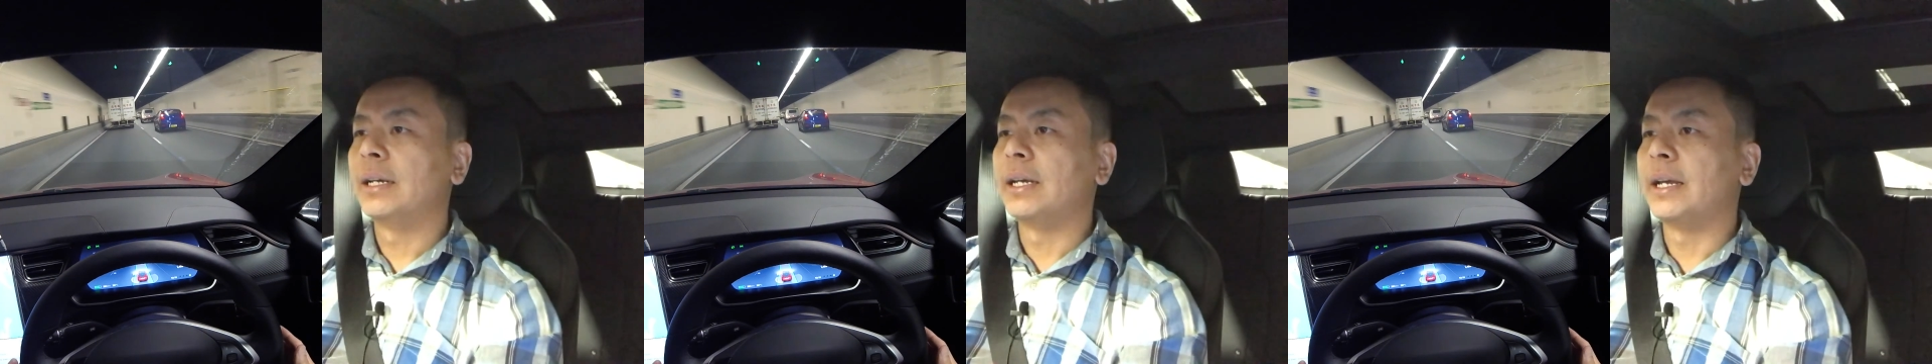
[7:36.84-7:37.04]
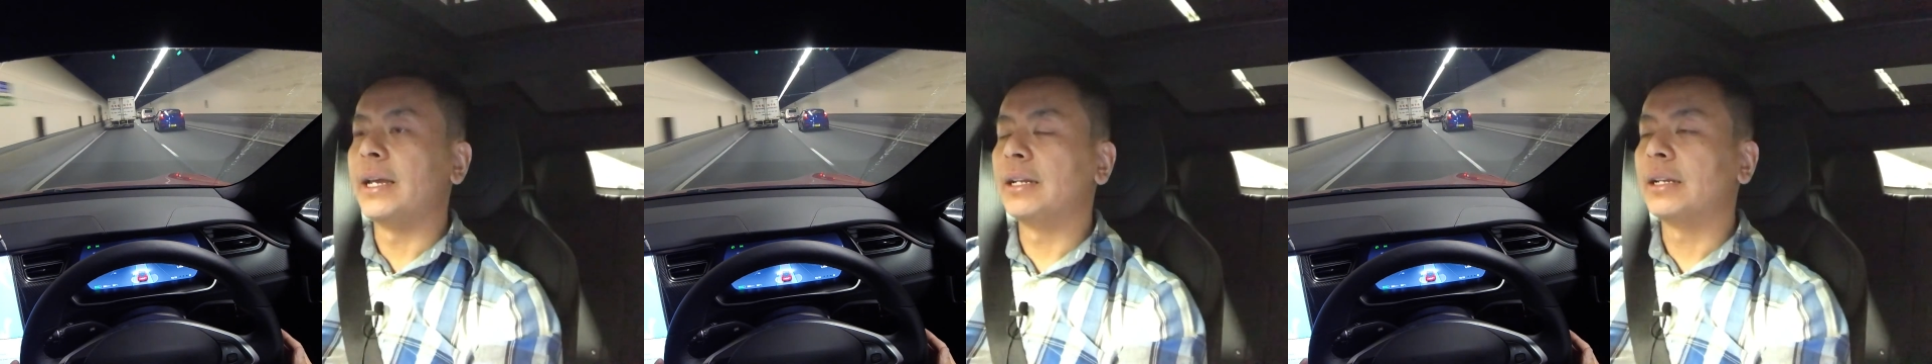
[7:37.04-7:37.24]

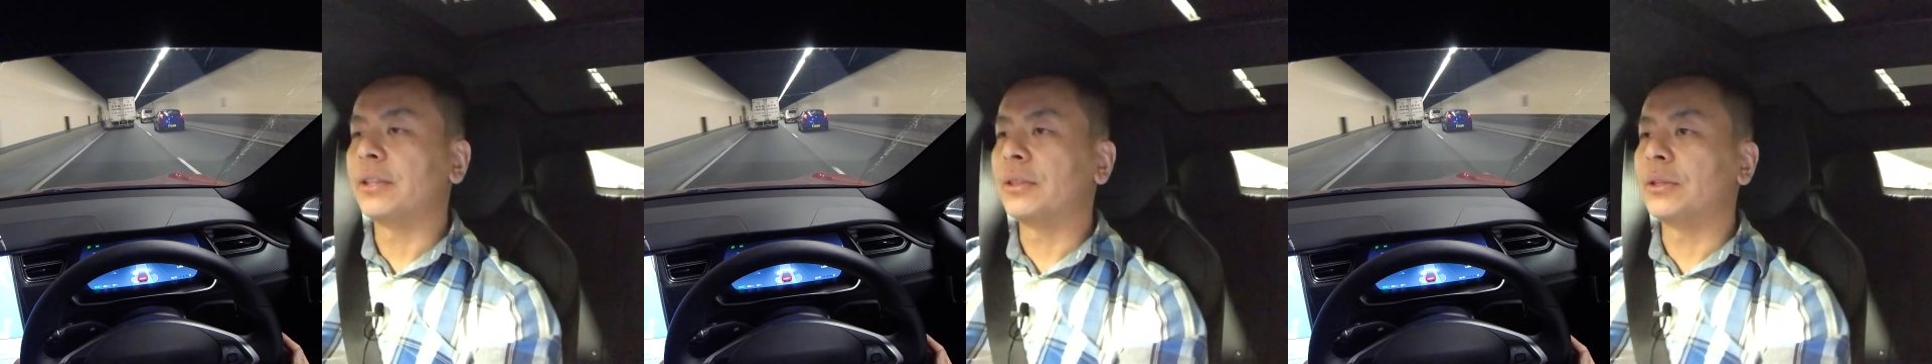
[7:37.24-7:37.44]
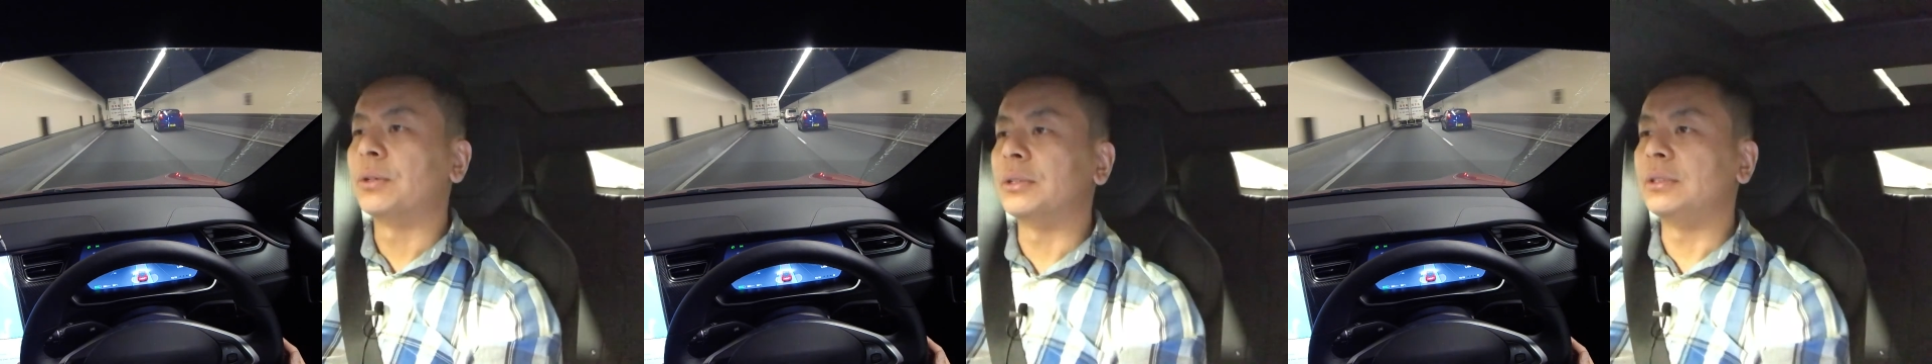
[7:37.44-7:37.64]
And I
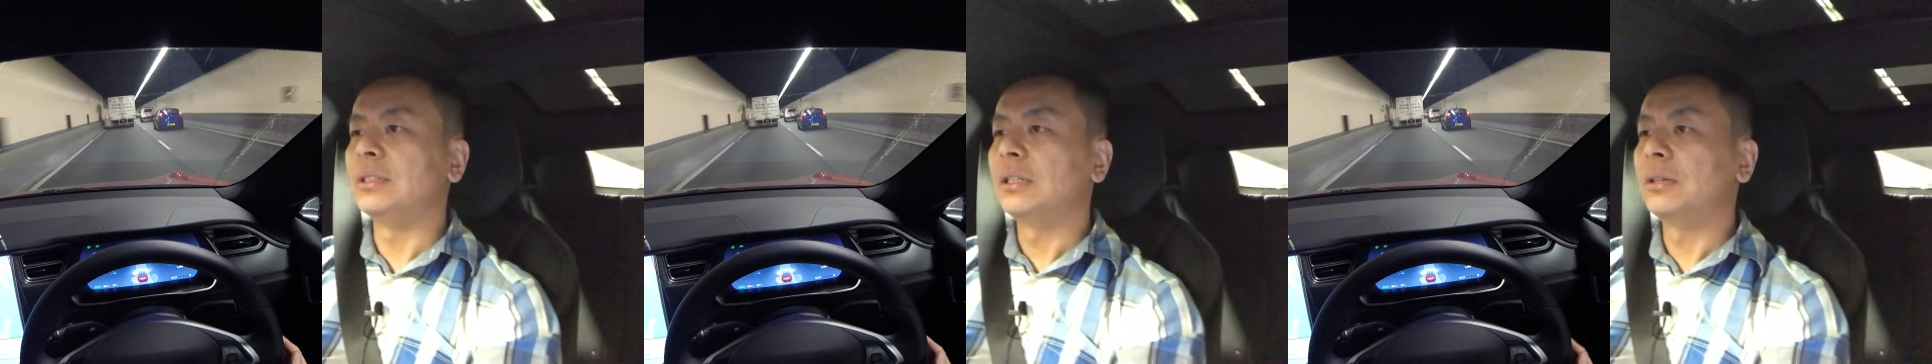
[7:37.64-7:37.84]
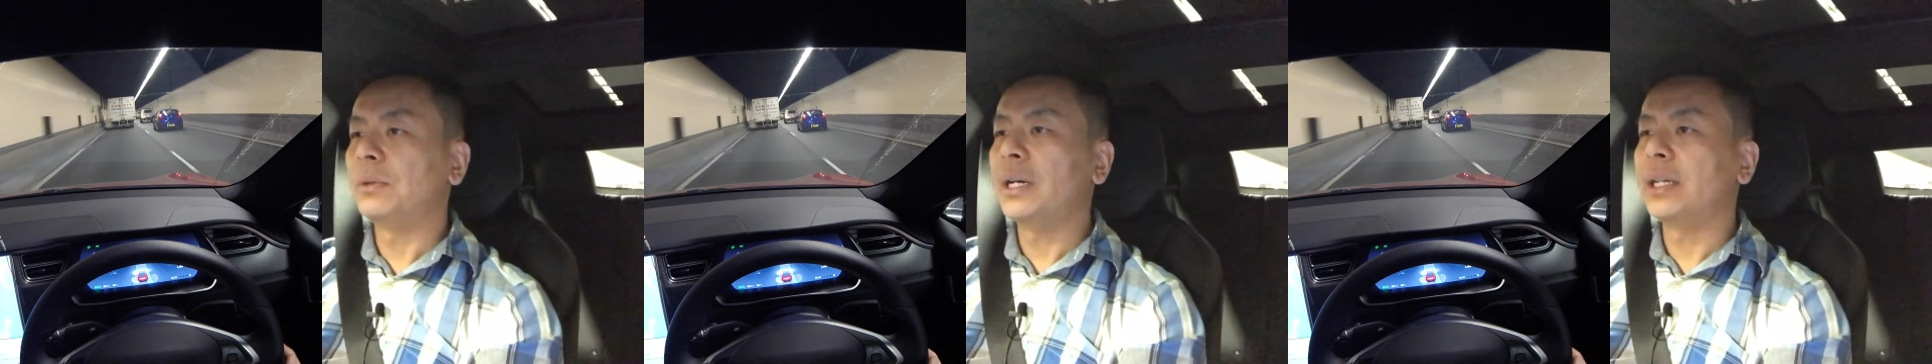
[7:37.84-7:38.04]
thought, you
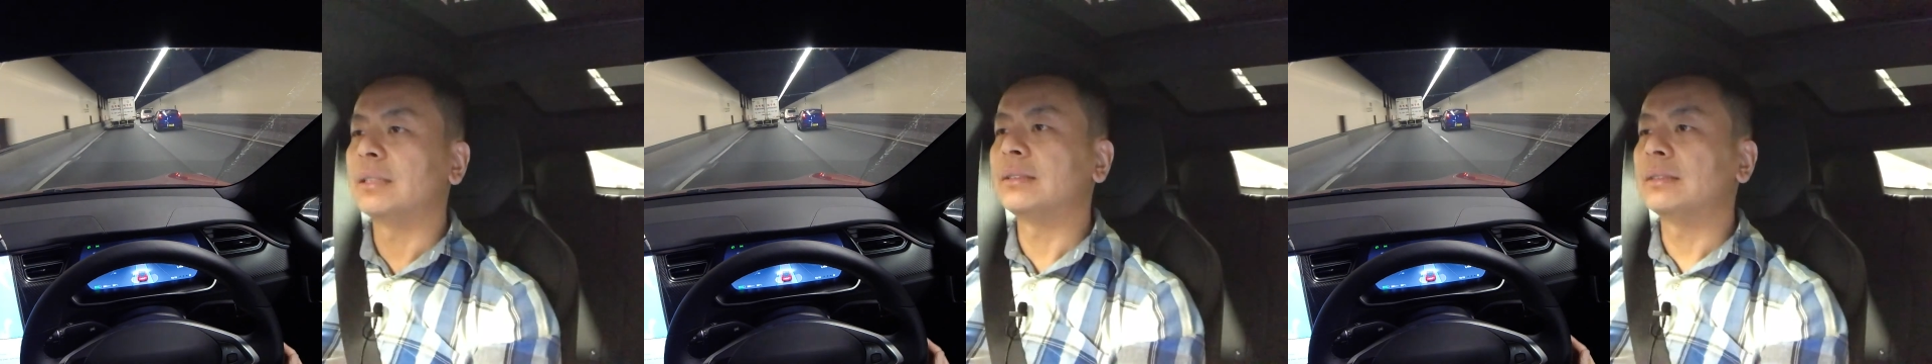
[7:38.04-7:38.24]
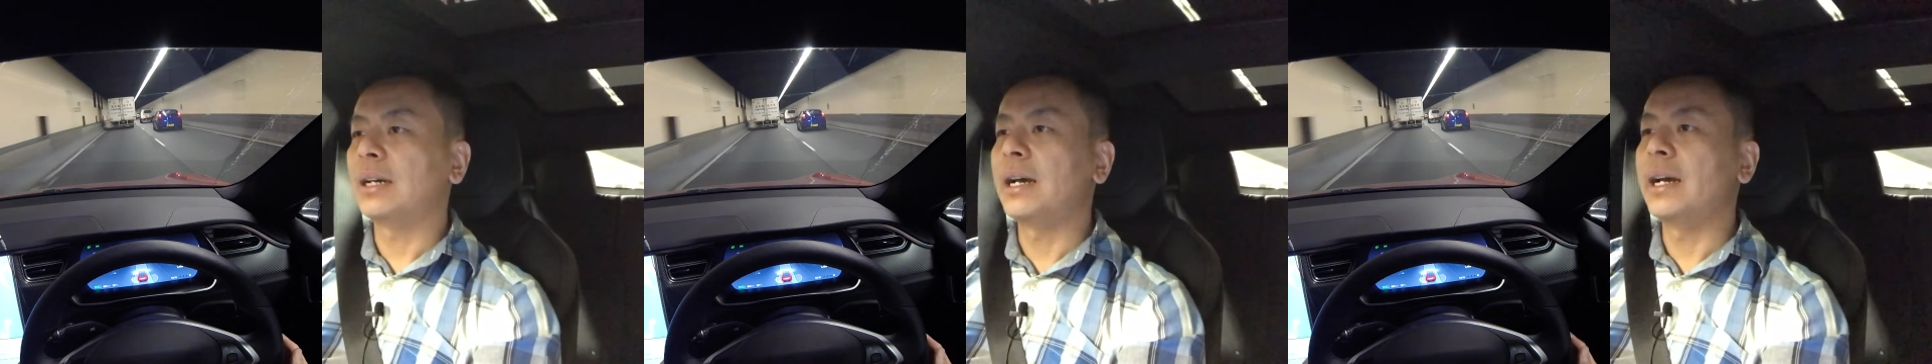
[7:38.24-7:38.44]
know what,
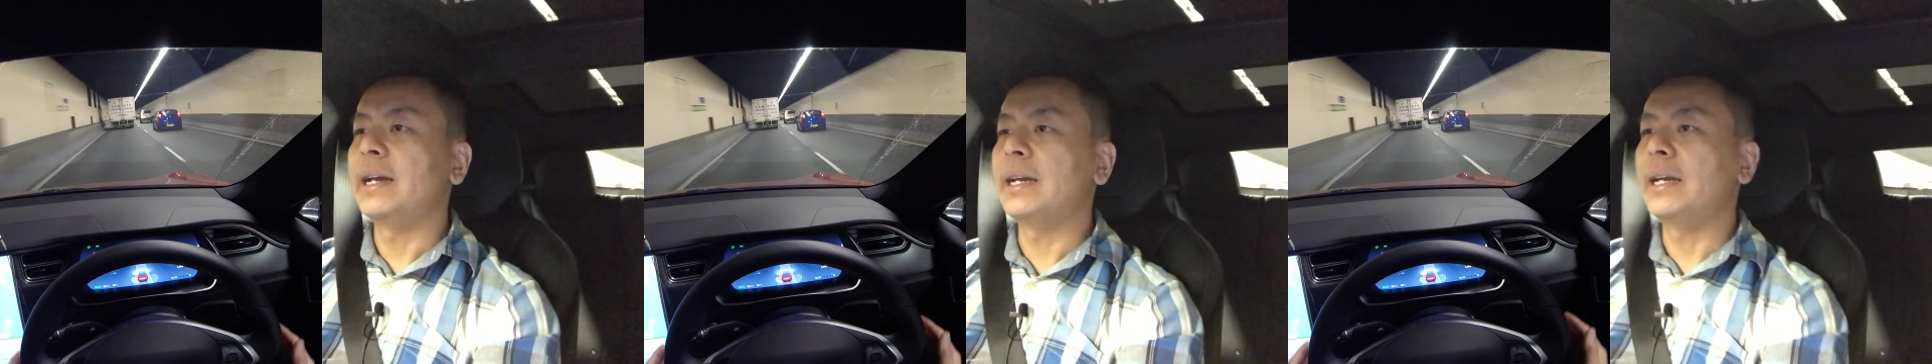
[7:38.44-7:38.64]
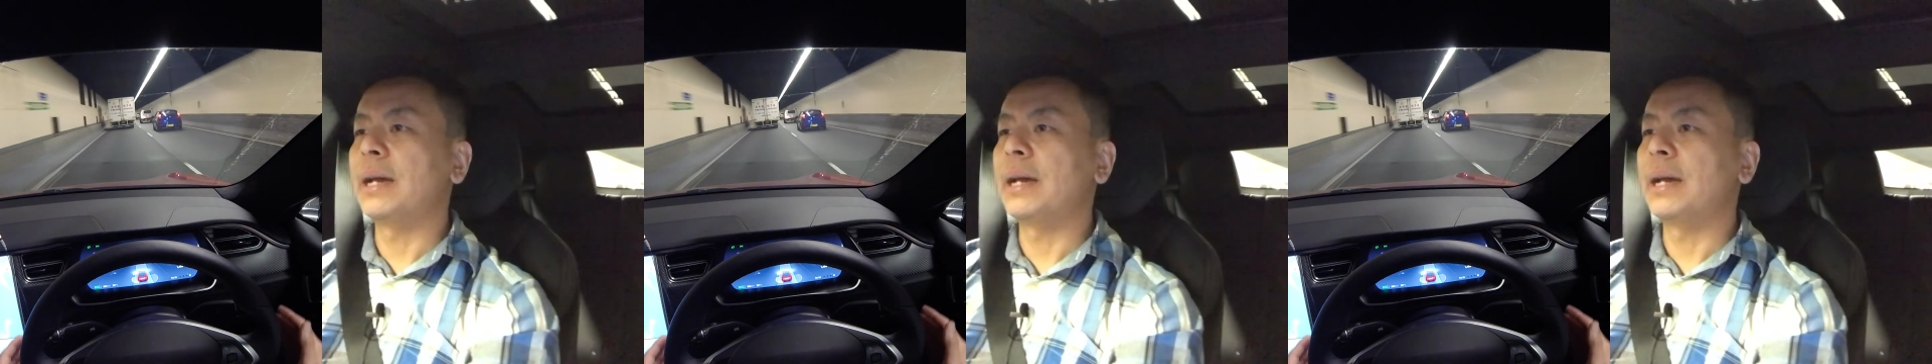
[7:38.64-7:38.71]
I